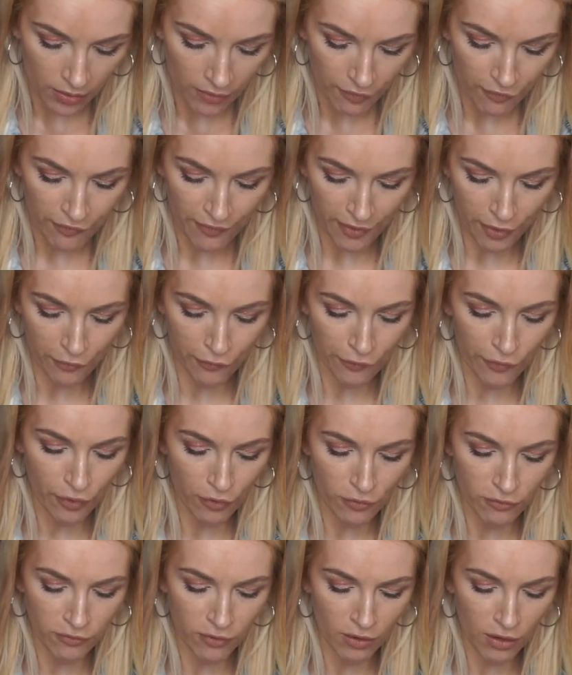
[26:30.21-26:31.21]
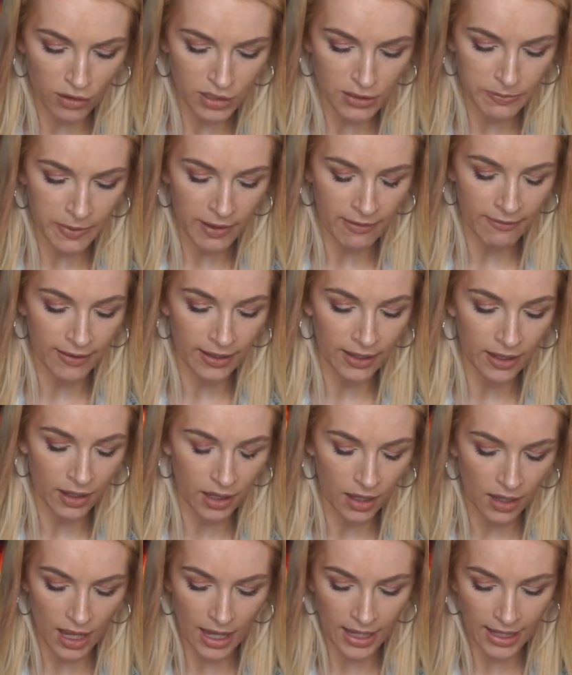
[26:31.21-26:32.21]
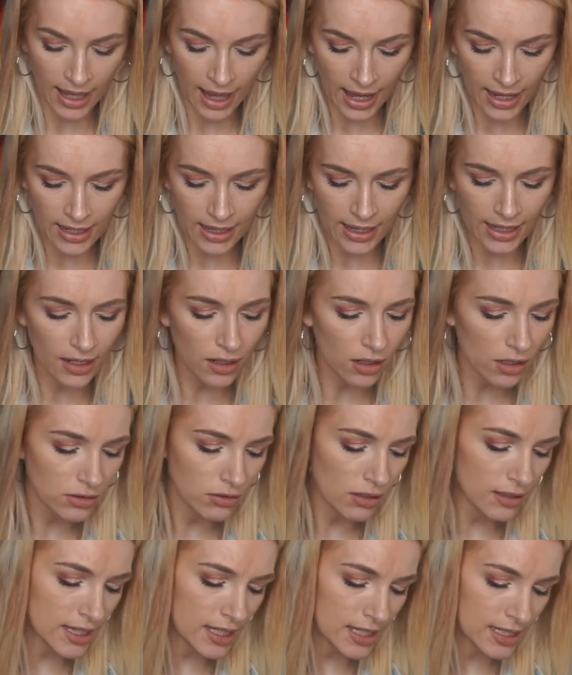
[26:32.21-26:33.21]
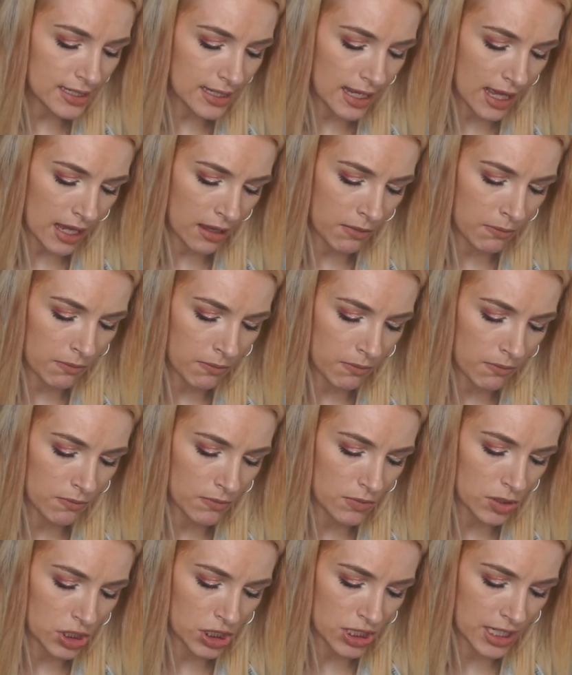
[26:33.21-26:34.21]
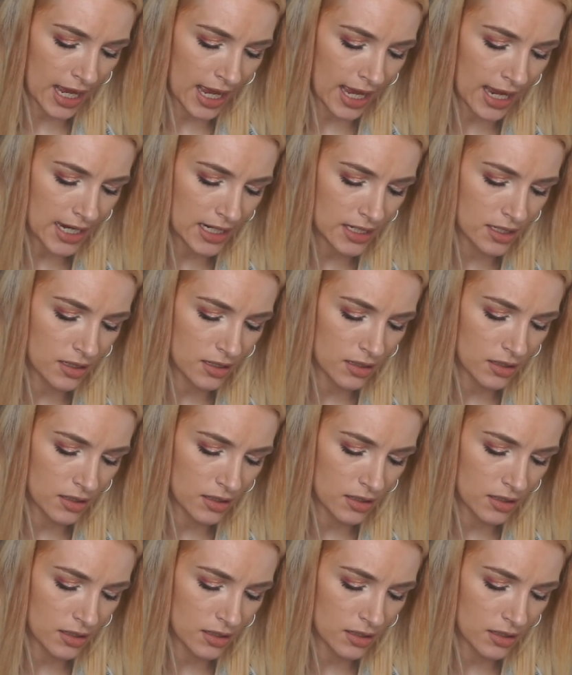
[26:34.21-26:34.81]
Velvet Raspberry. Again, it looks like the same shade.